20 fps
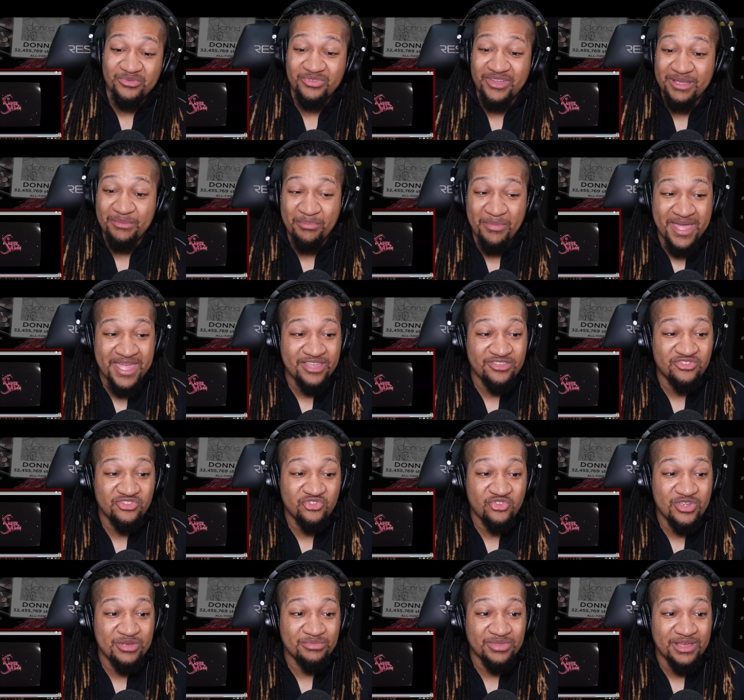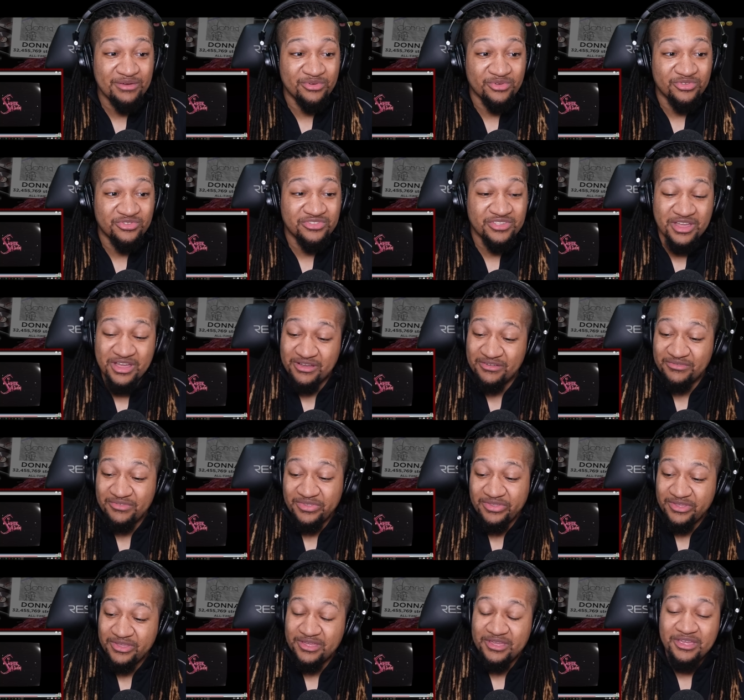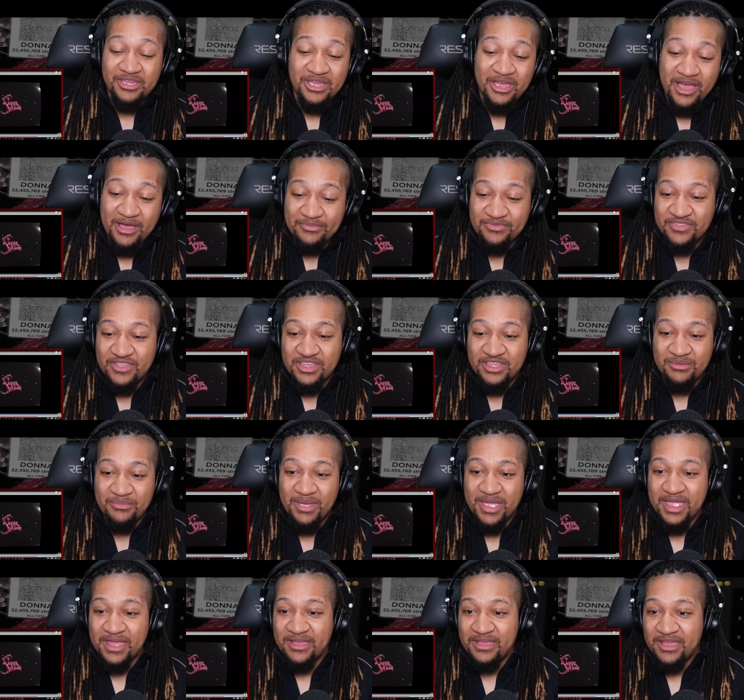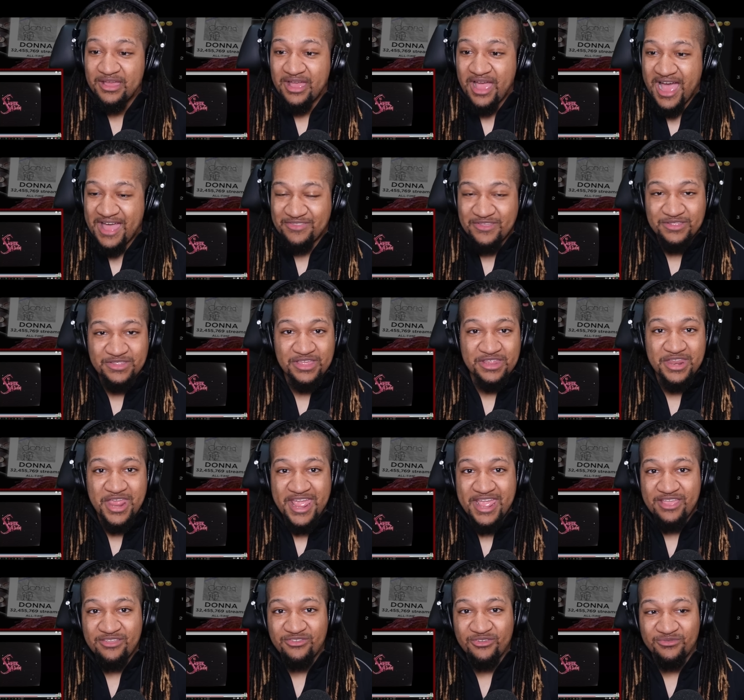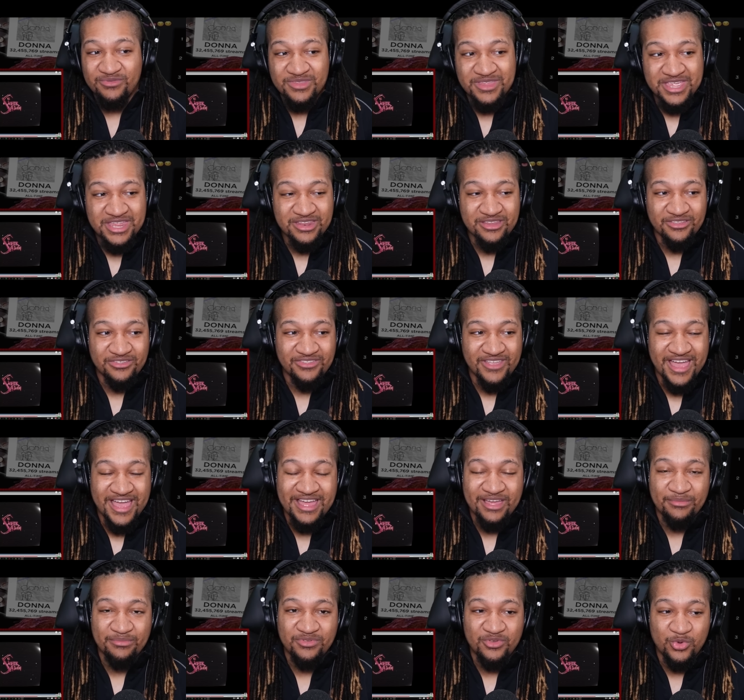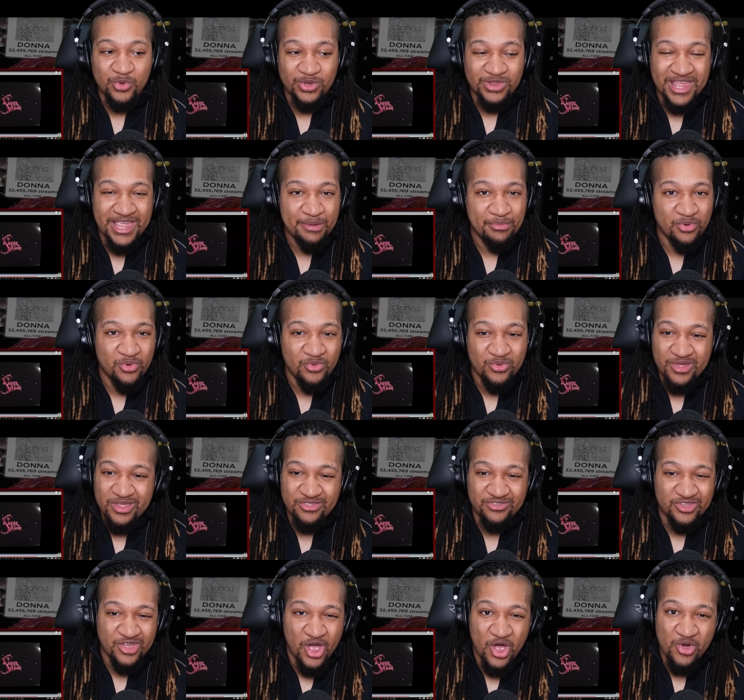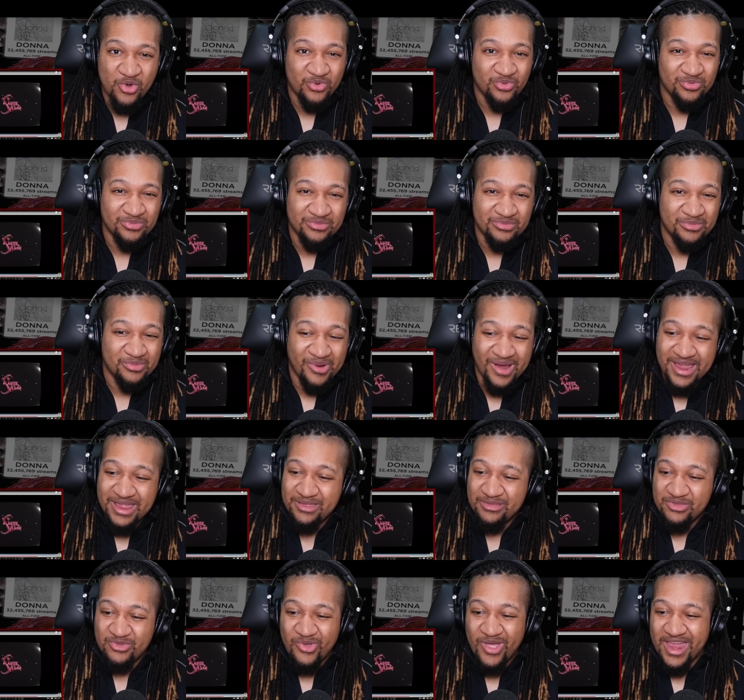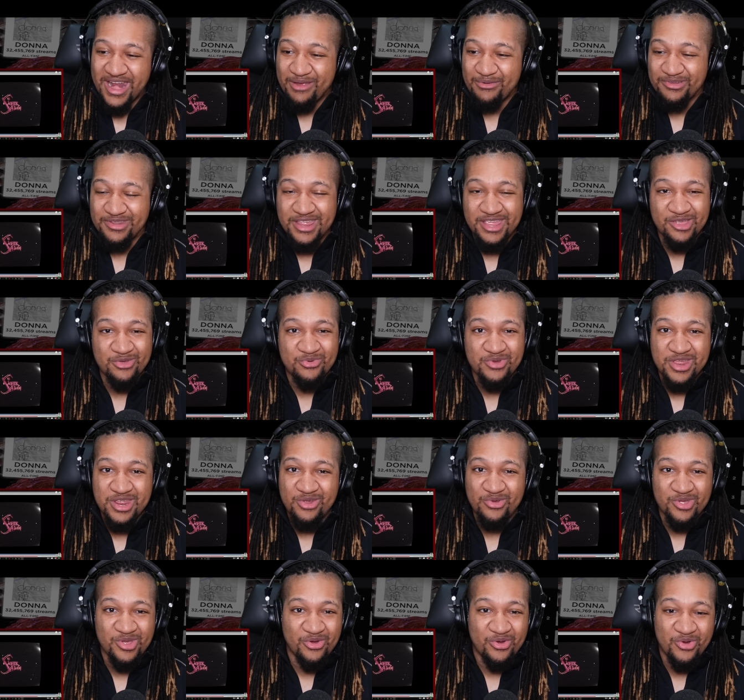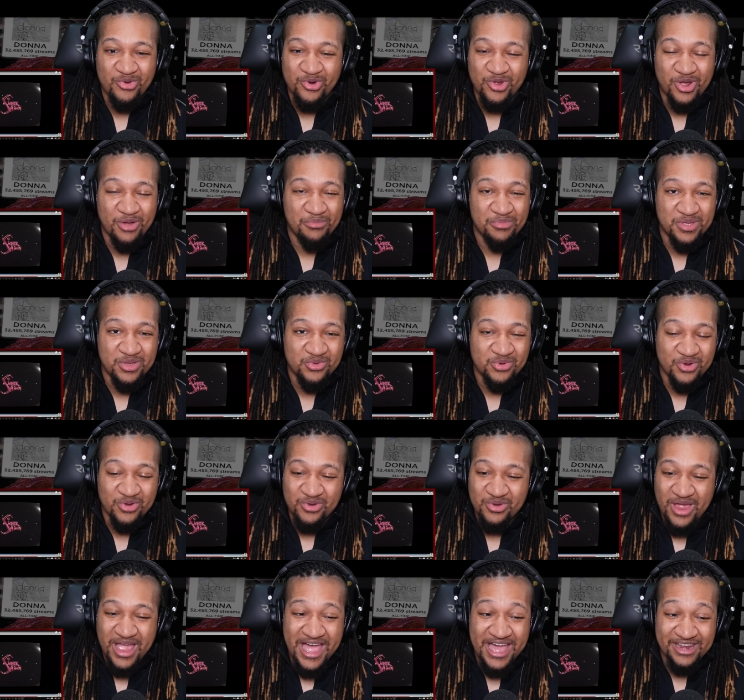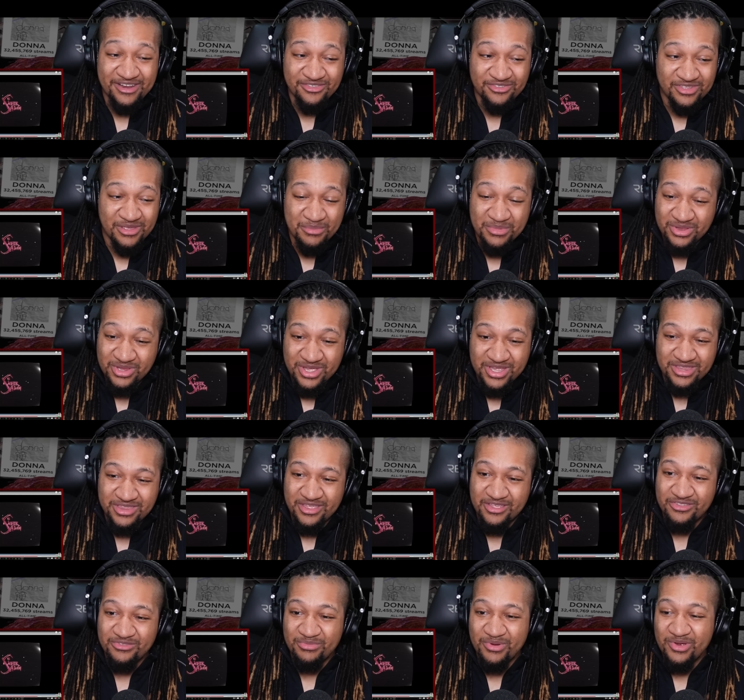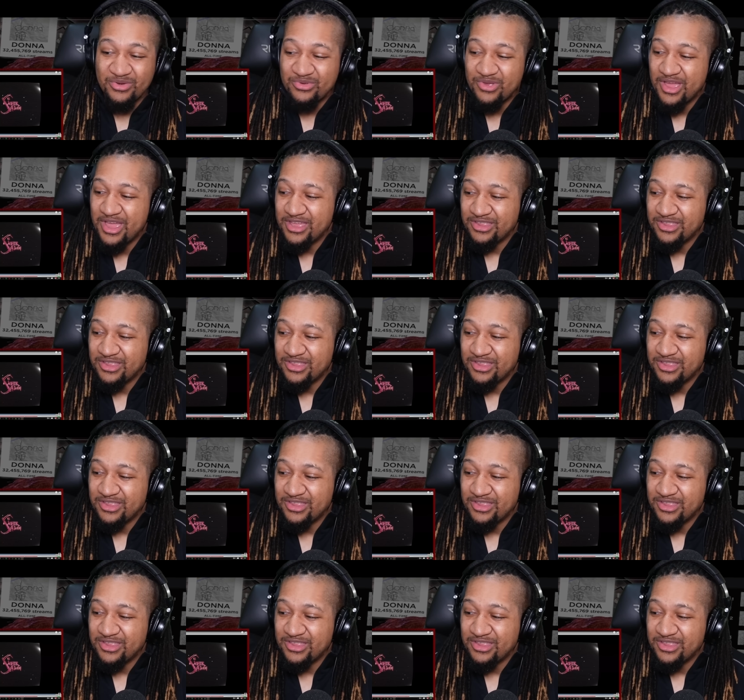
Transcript: It's like mainstream level stuff. I'm telling you, man, I think the days of needing to sign up to a label is gone, right? You got everything you need on your own computer, honestly. I mean, look at this, bro.